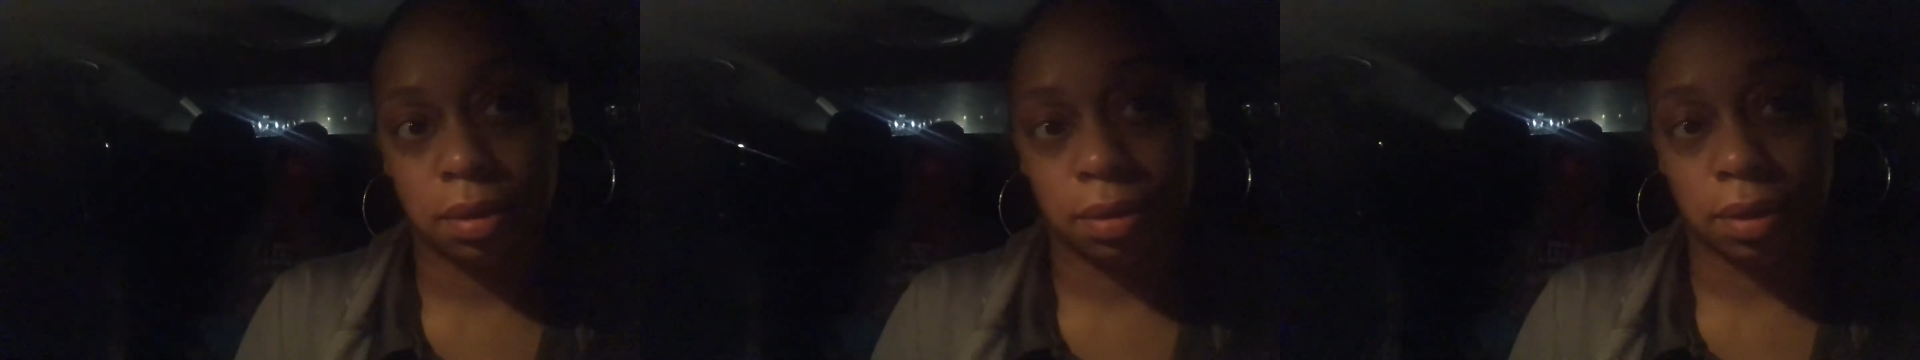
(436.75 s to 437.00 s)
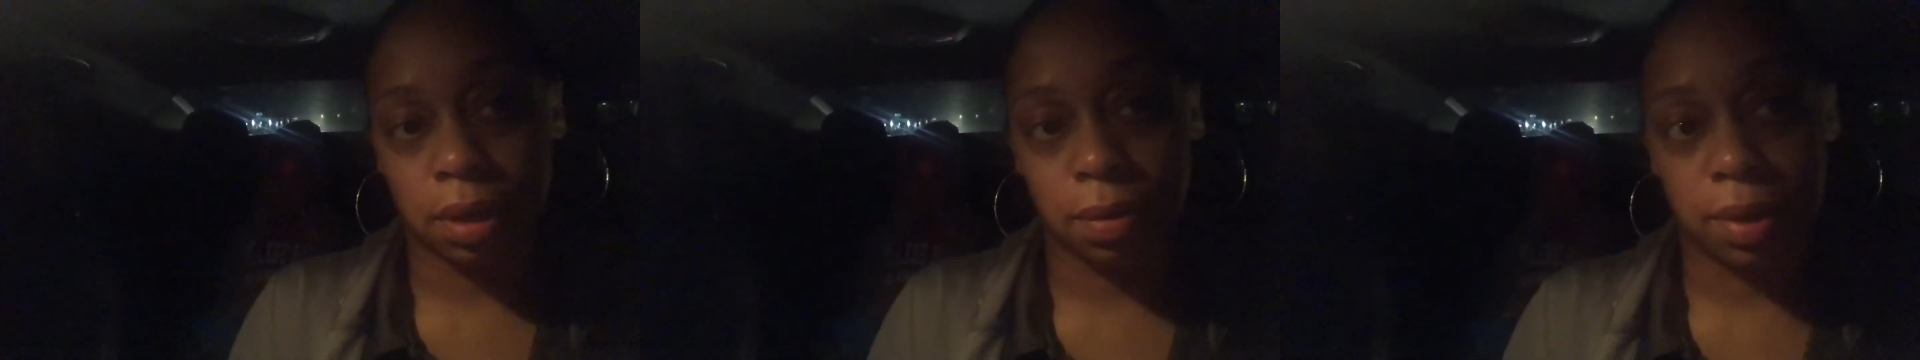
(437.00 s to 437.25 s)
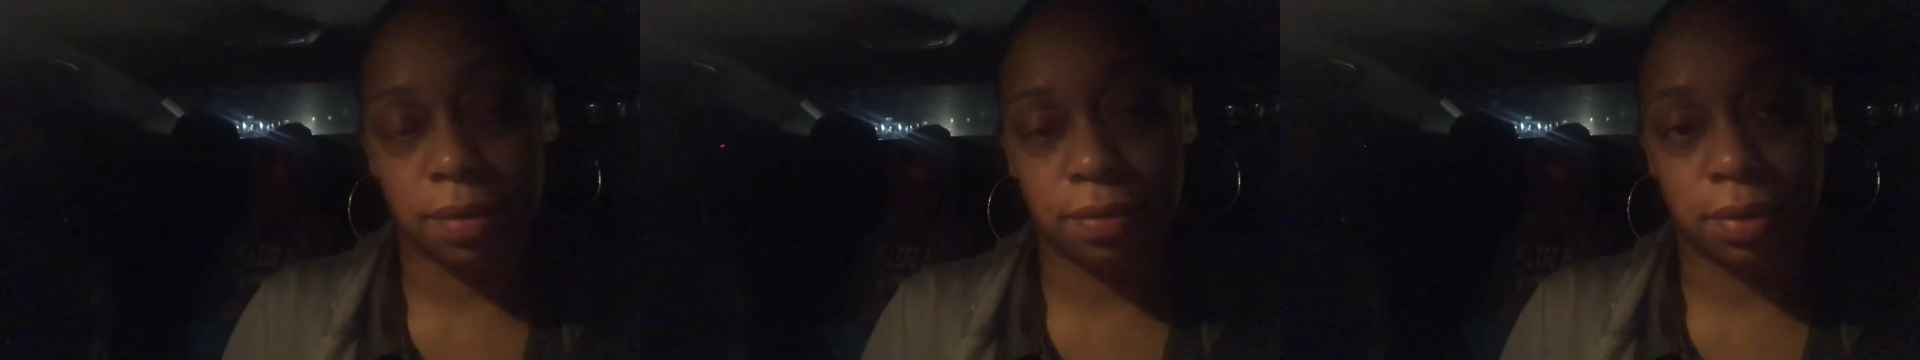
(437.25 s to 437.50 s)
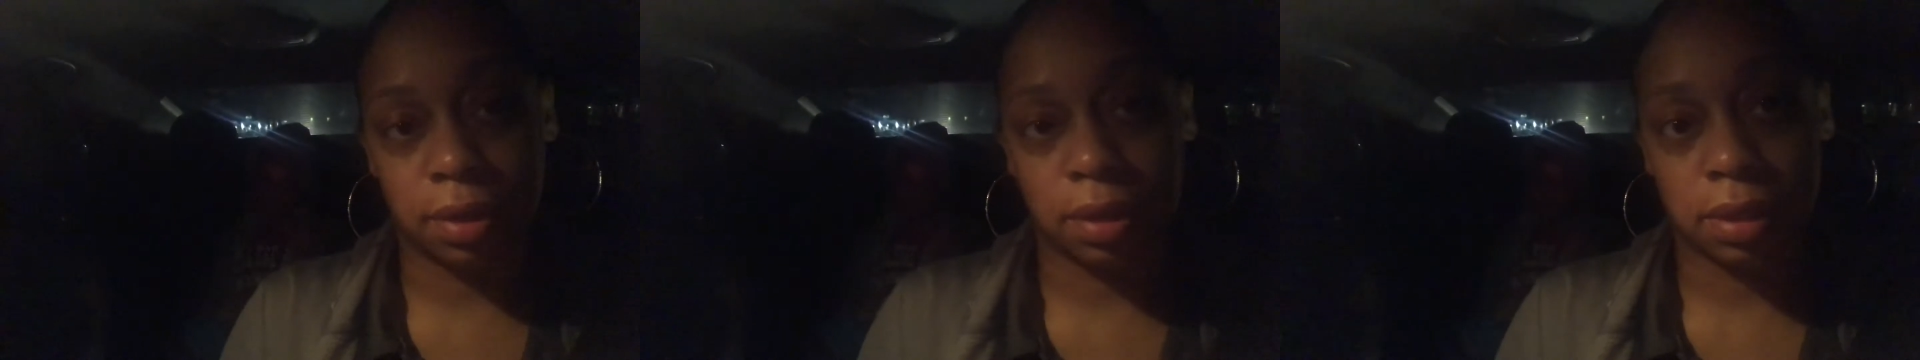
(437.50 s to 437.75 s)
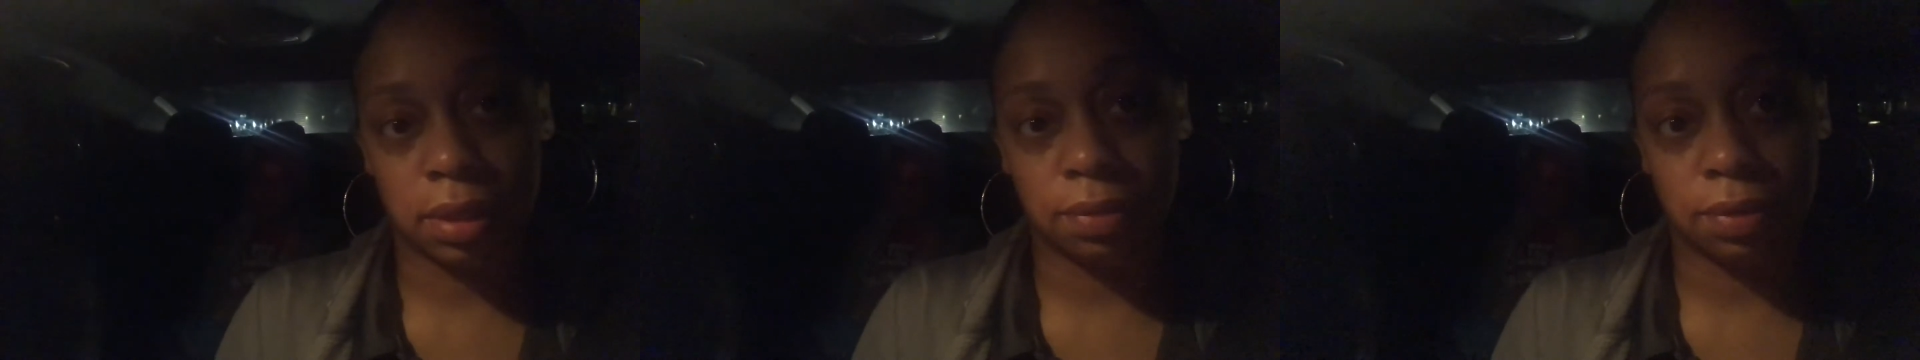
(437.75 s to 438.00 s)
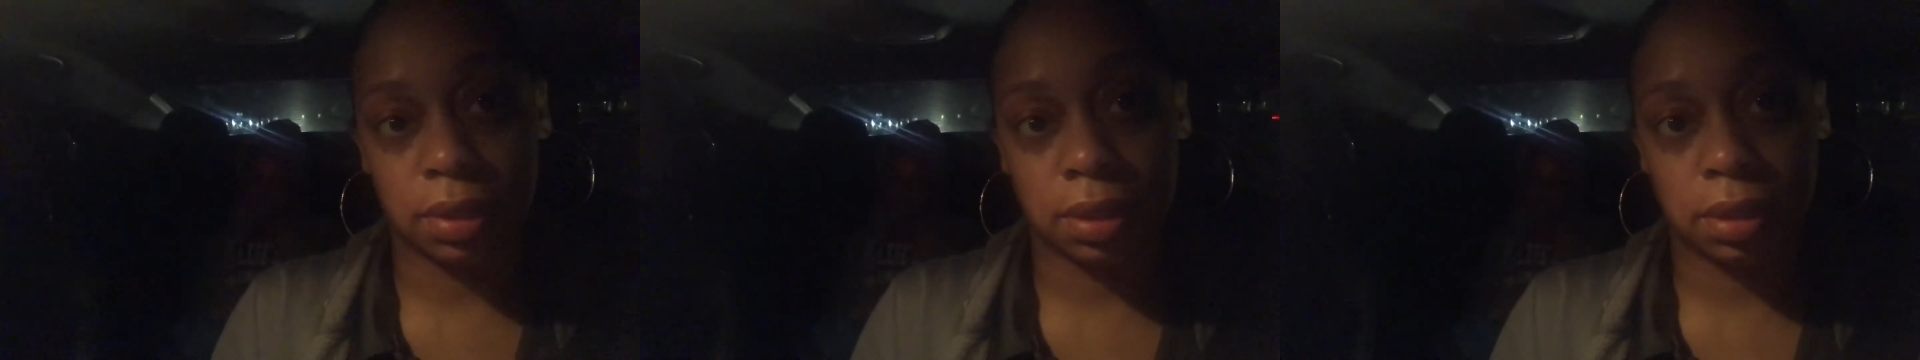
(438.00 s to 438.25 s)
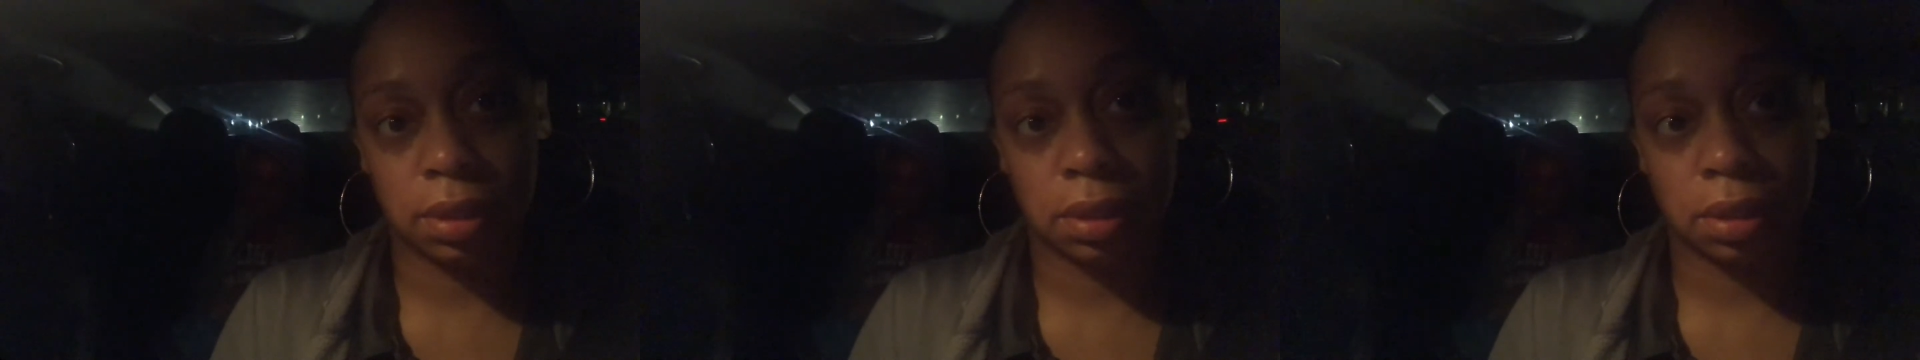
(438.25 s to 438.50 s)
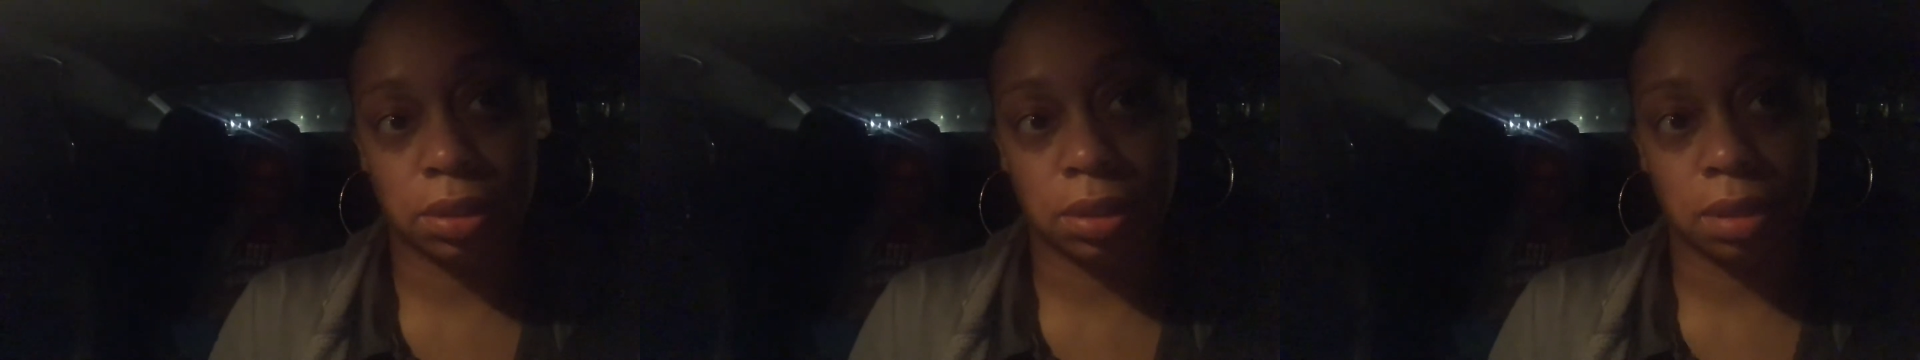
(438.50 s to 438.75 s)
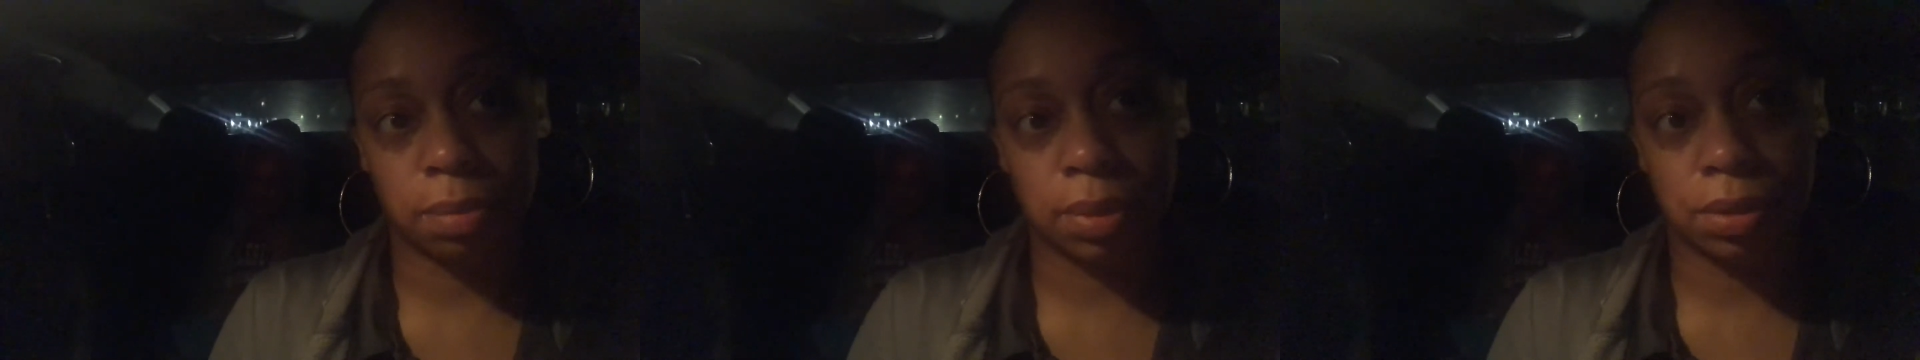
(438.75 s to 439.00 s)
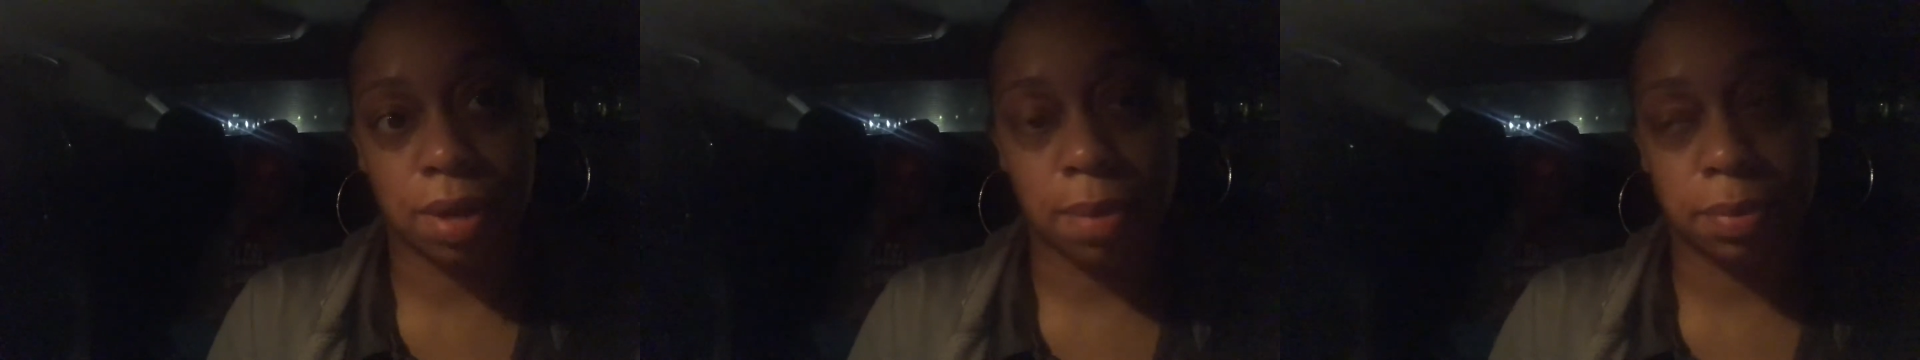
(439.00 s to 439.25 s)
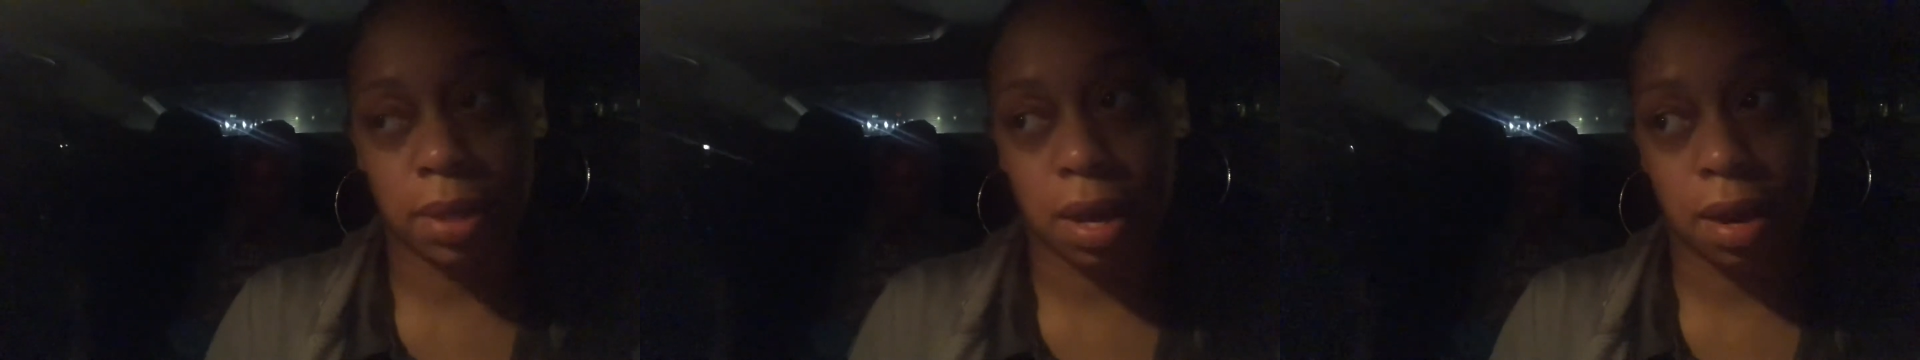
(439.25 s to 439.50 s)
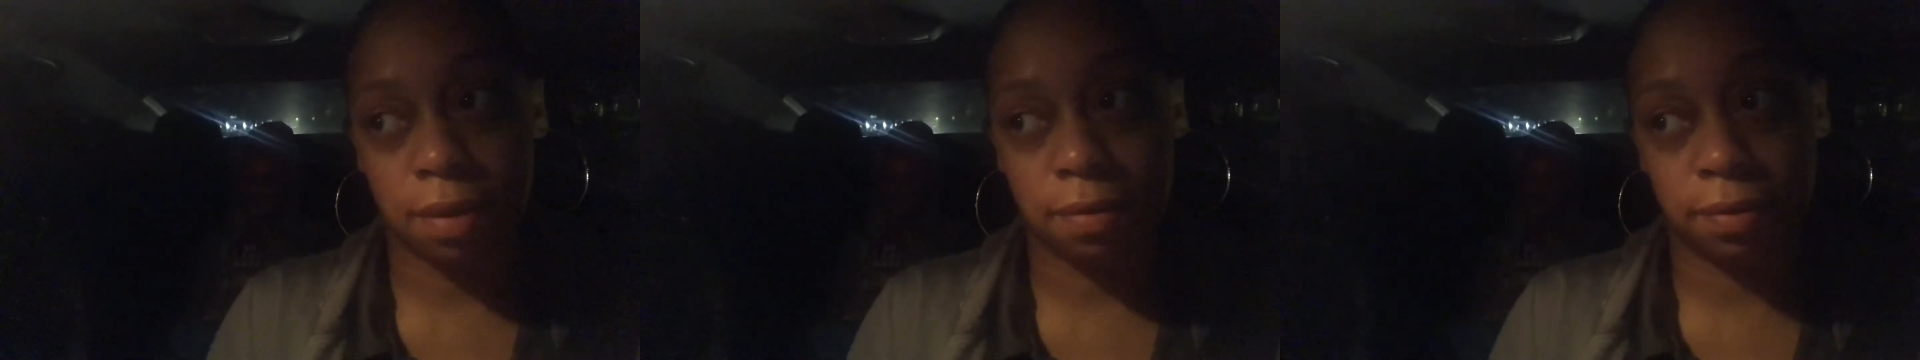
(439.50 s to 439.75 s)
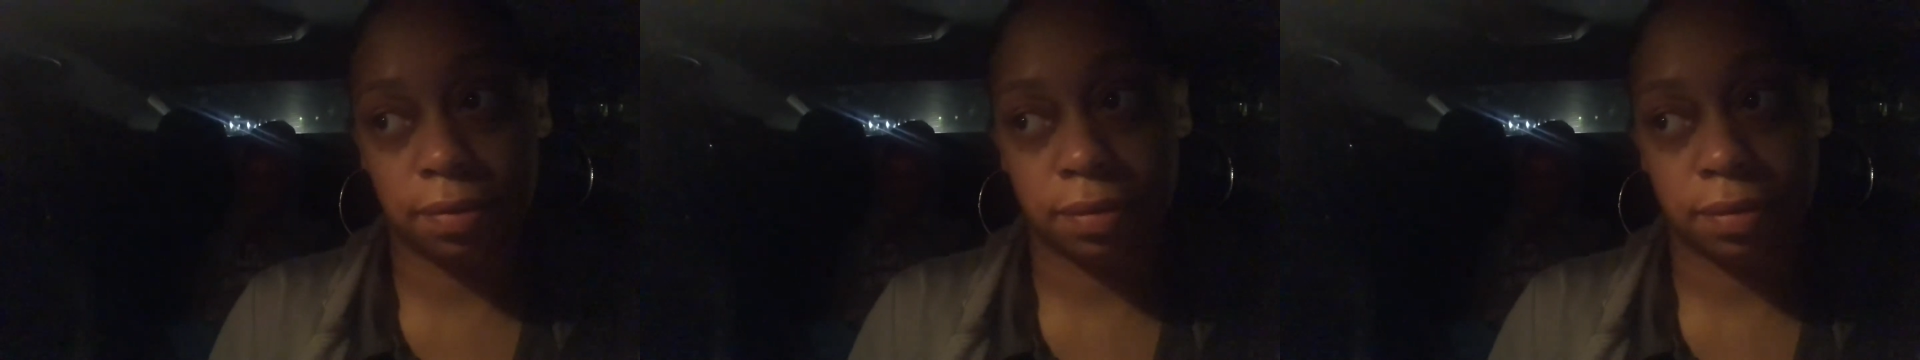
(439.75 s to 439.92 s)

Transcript: I'm gonna wait for little Diva so she can be dropped off.